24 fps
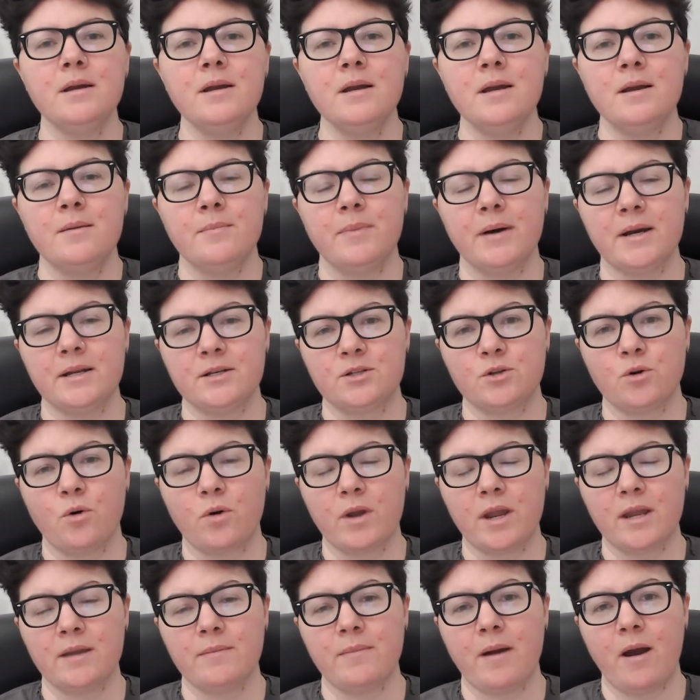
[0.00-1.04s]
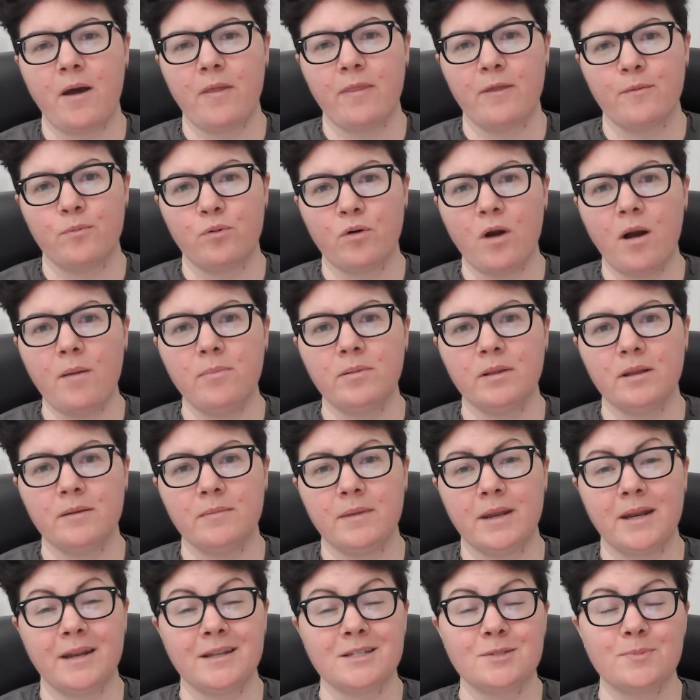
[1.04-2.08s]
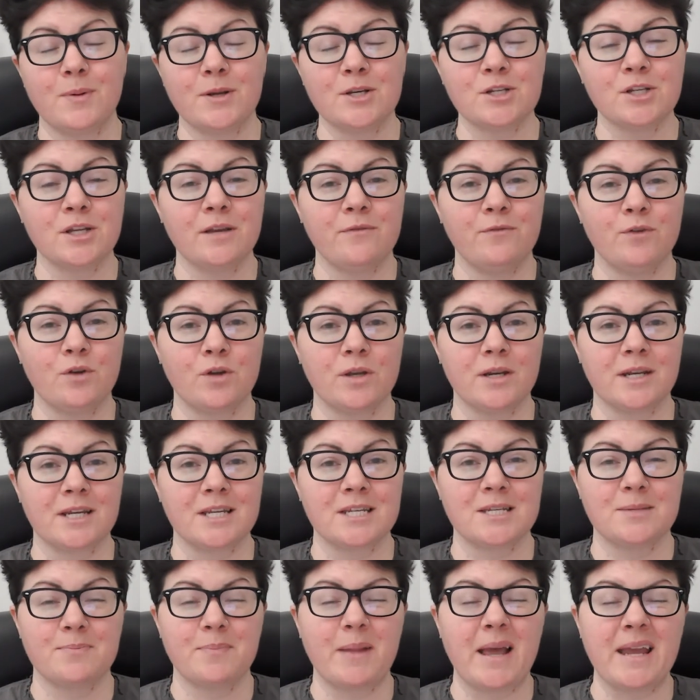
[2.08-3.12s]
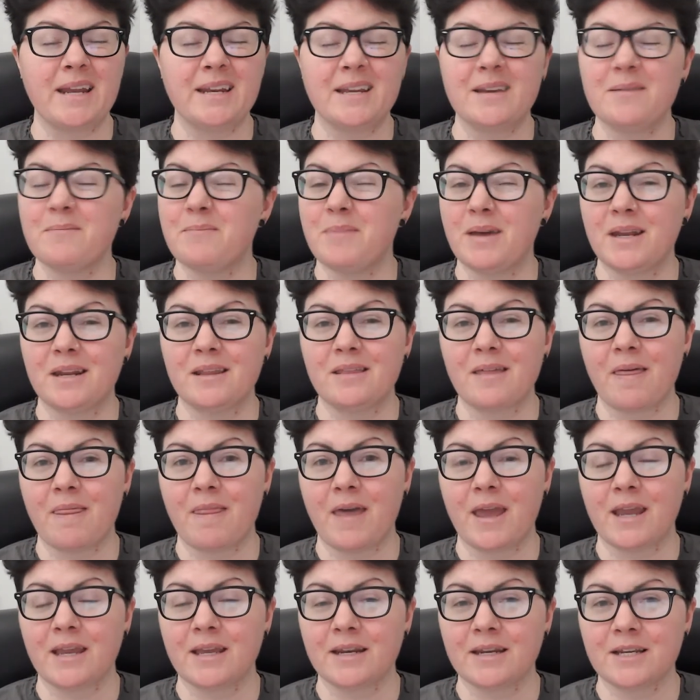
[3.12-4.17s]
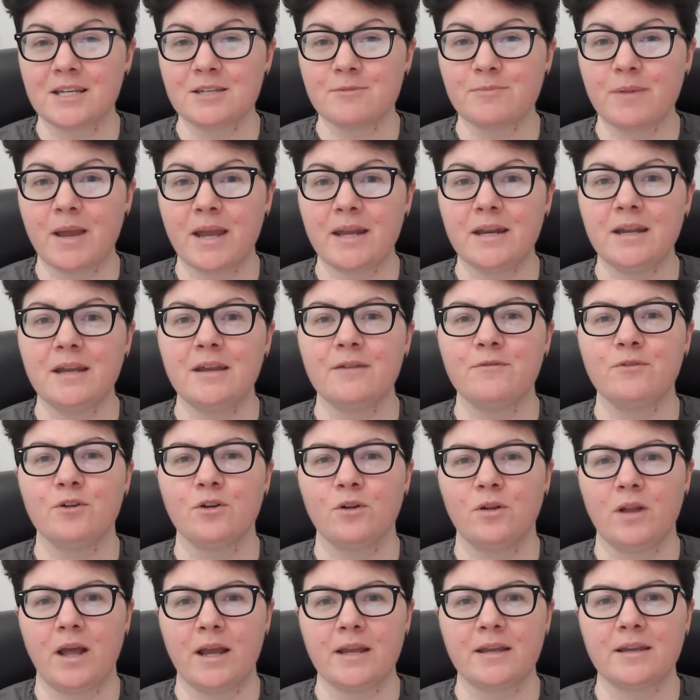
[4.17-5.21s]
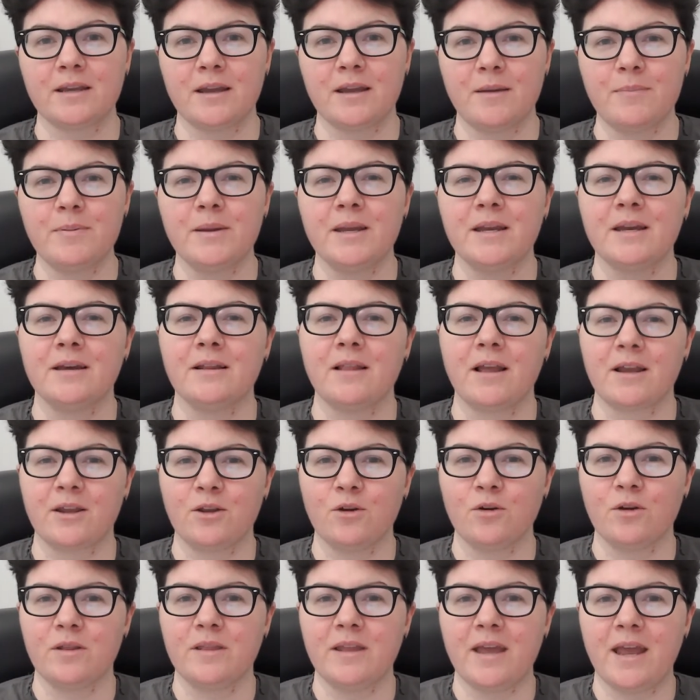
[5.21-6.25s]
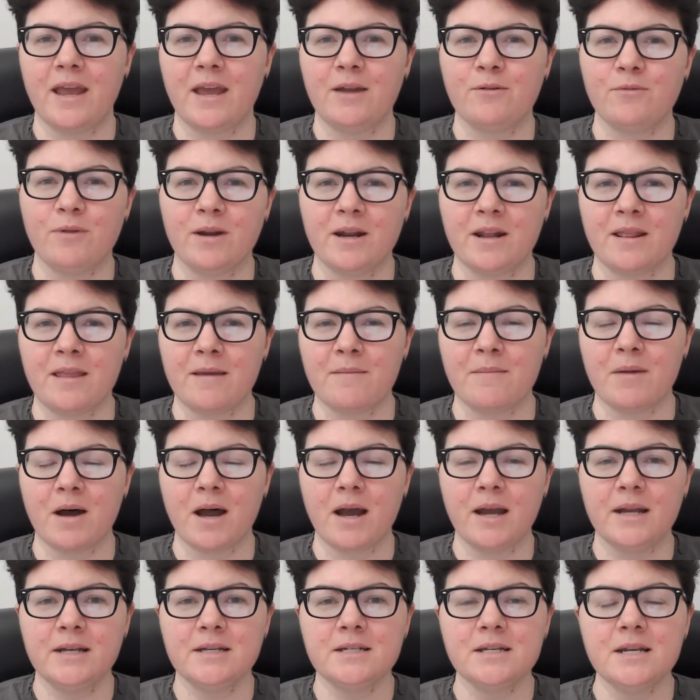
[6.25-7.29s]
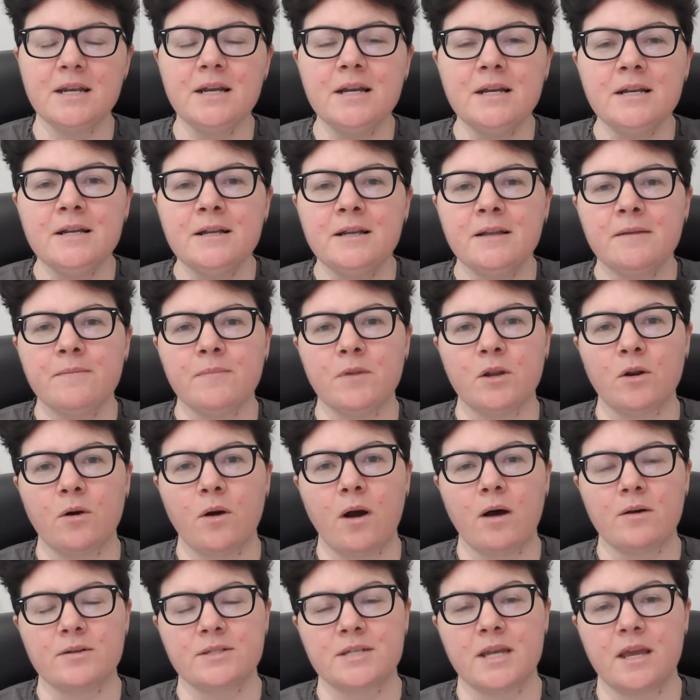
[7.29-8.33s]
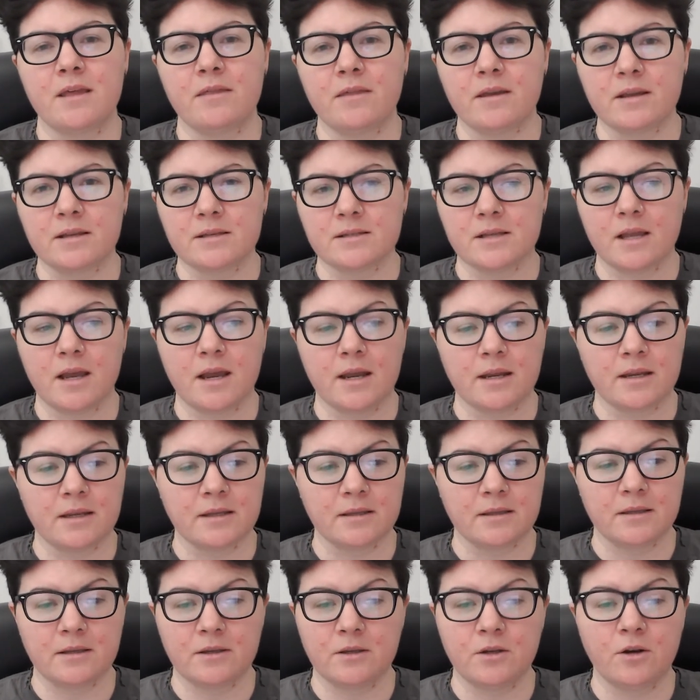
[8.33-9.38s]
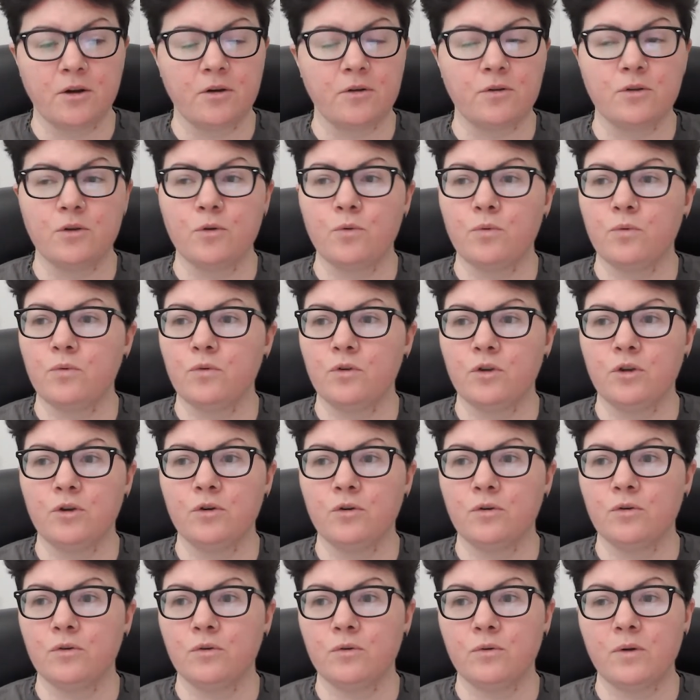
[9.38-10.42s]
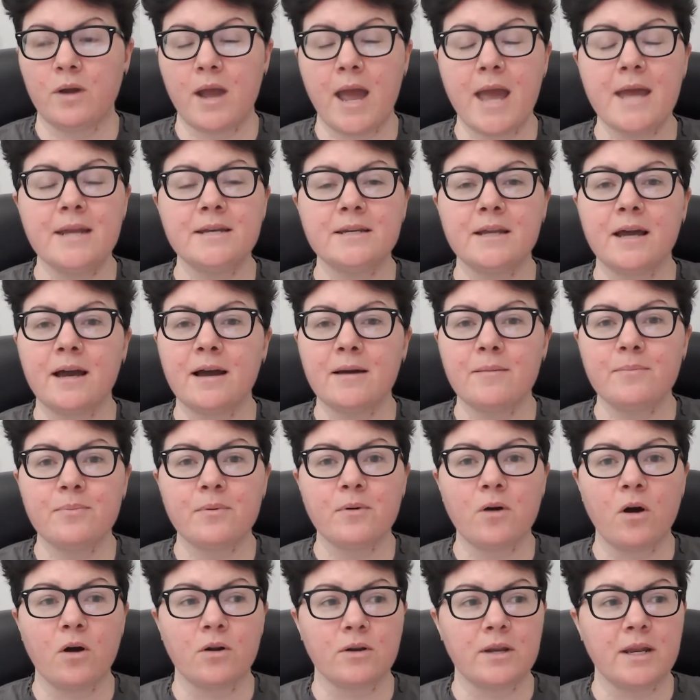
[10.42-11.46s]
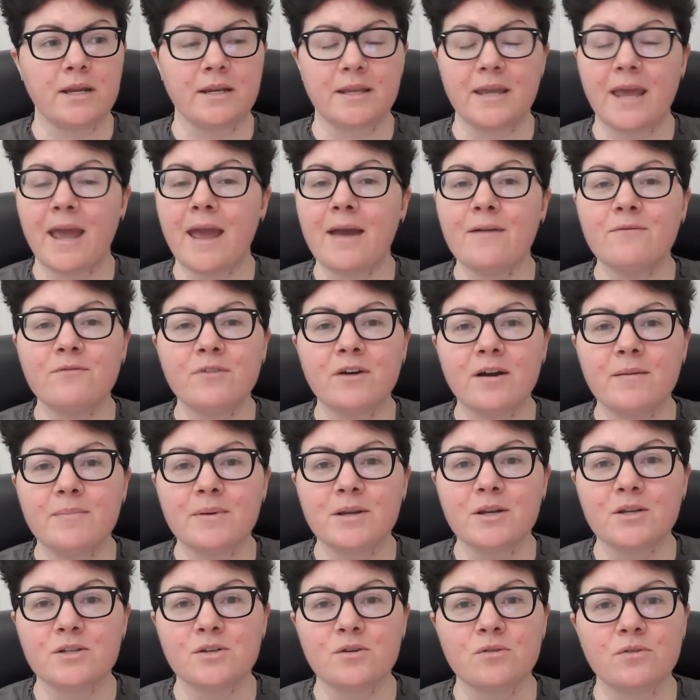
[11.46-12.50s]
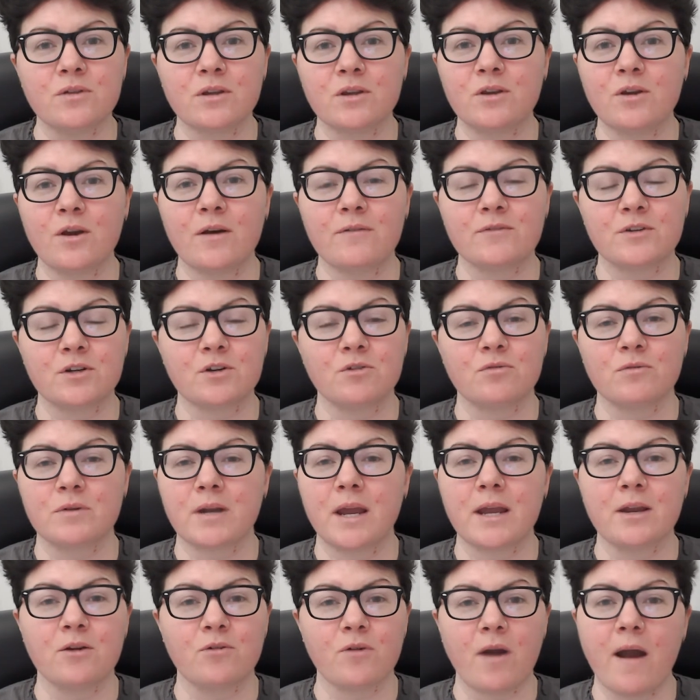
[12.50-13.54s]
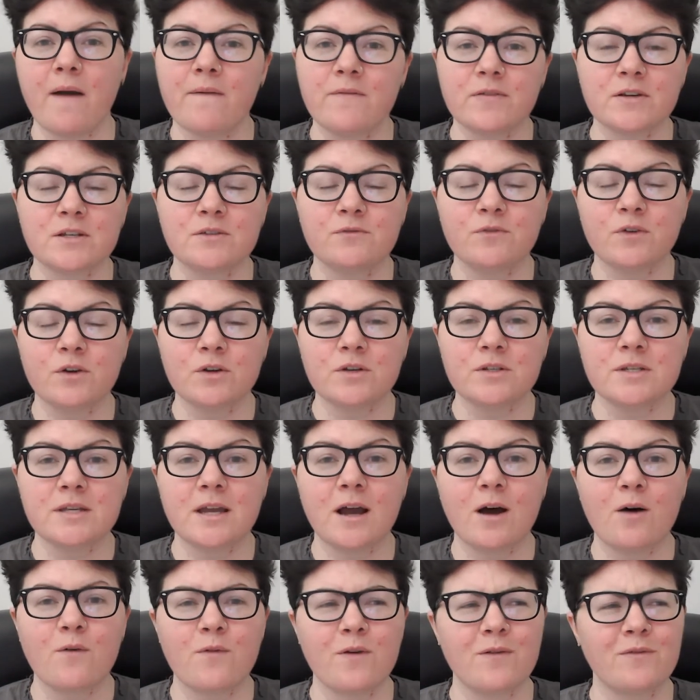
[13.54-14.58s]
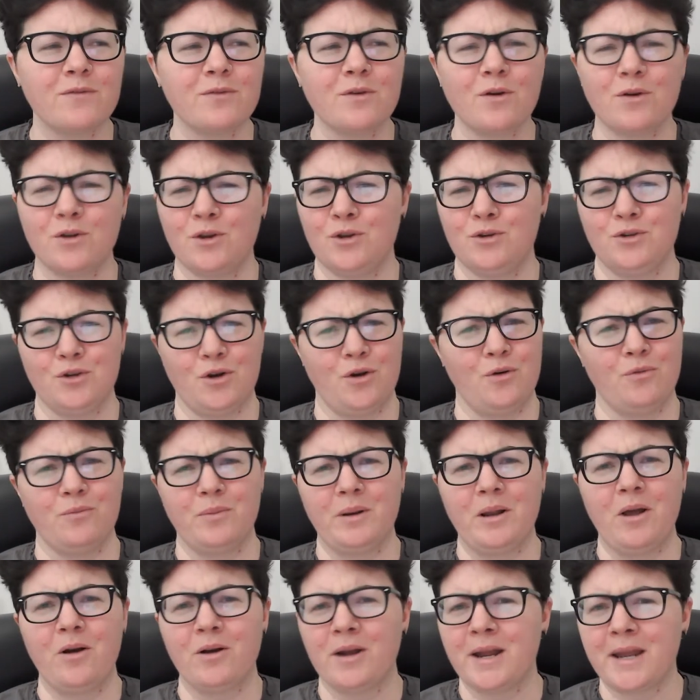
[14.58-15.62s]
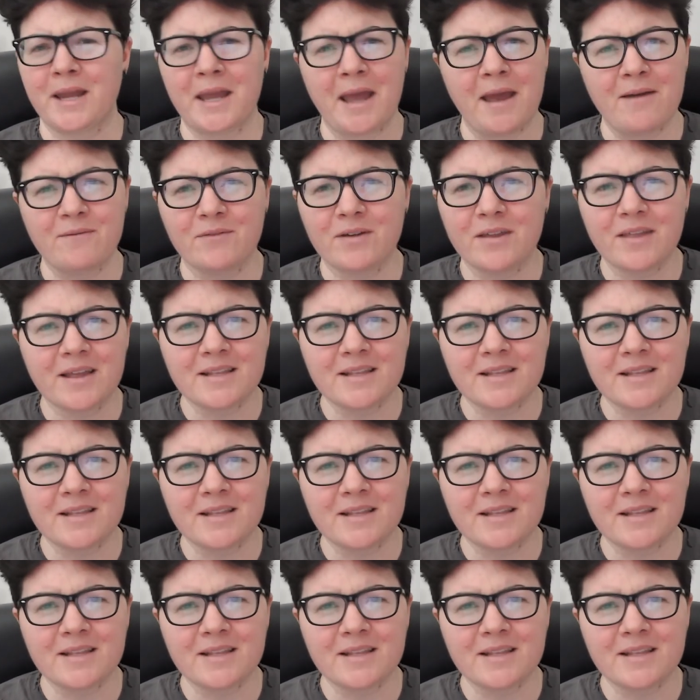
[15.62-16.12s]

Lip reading: but talking about the problem, and especially if you can explain it better than they can explain it, if you're appear like you're in their head reading their mind, I'll say things like, you end up in Canva because you think you have to create graphics for yourself, even though you don't belong in Canva.